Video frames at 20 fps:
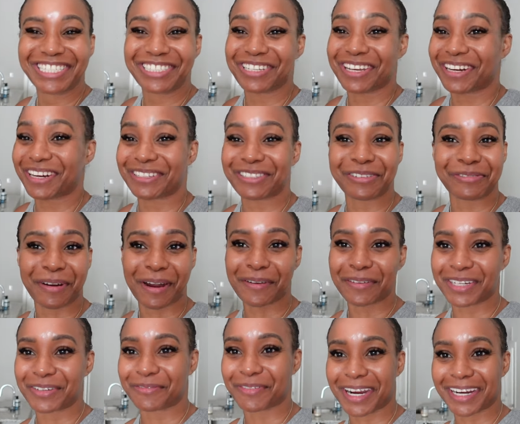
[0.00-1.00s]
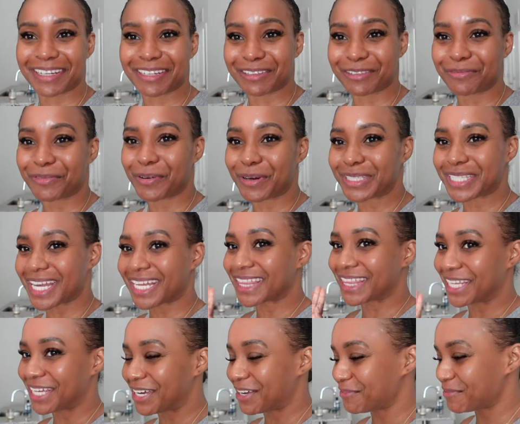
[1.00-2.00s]
Shout out to Rodney, Rodney the voice. I
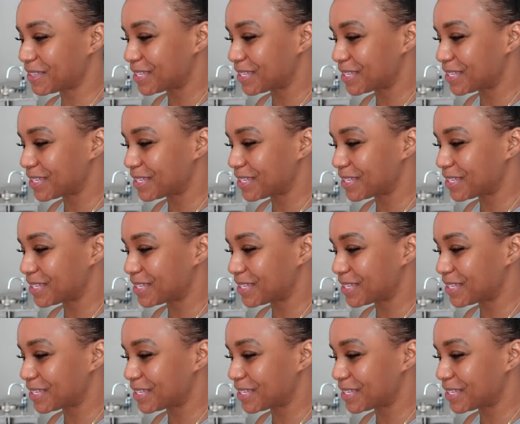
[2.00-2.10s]
love